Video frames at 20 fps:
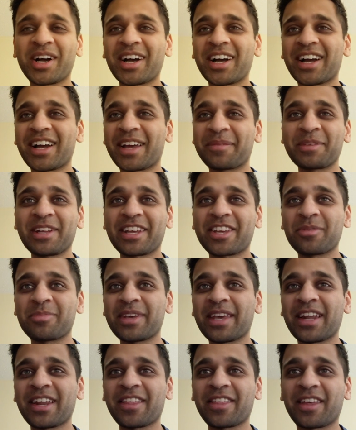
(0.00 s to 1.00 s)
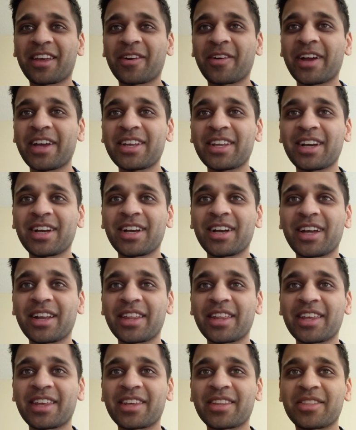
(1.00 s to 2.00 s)
I mean, it could be anything, right?
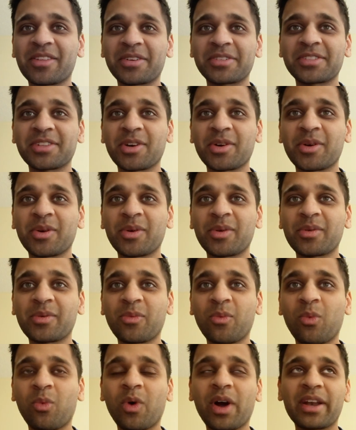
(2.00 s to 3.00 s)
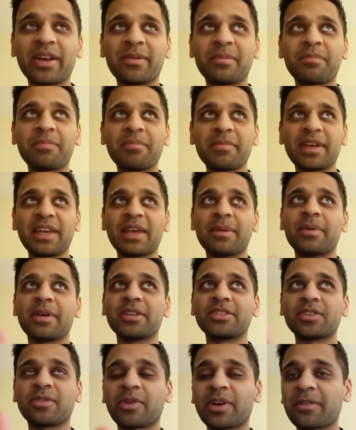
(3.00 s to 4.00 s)
There's no one
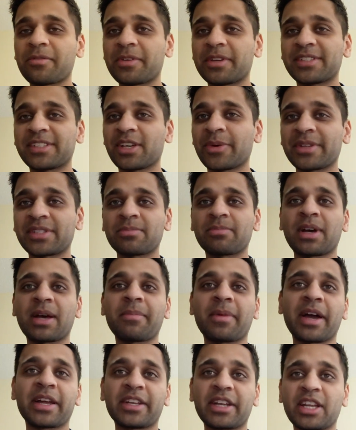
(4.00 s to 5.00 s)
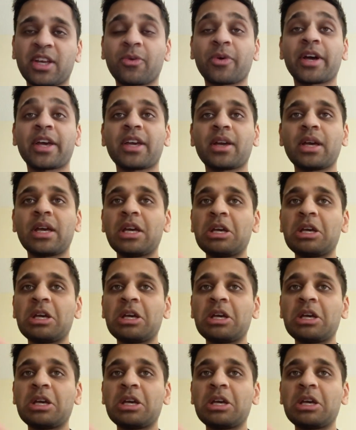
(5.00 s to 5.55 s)
image of what a physio is in my mind anyway.